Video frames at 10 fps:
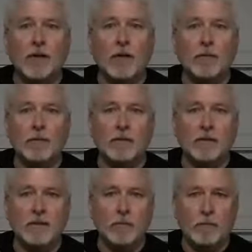don't,
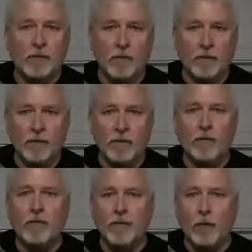
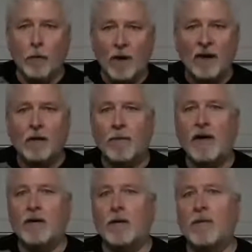their regular
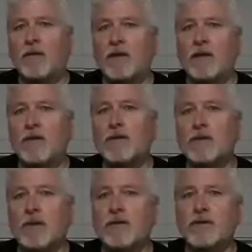body armor that they use
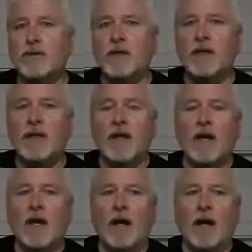on the street
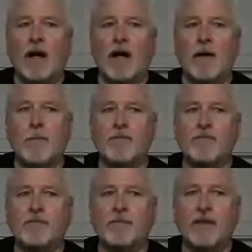
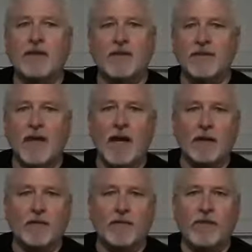does
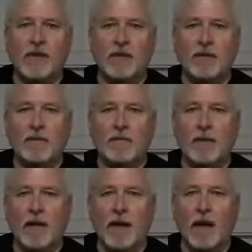not defeat
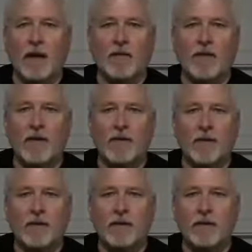
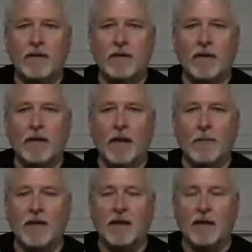AR-500.
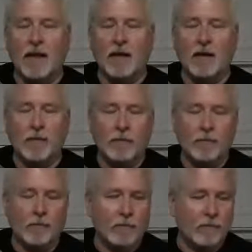
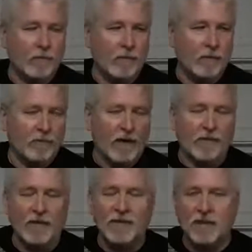
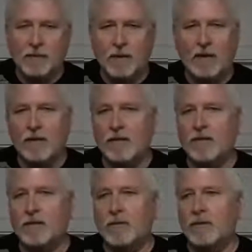AR-556
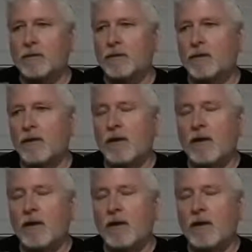rounds or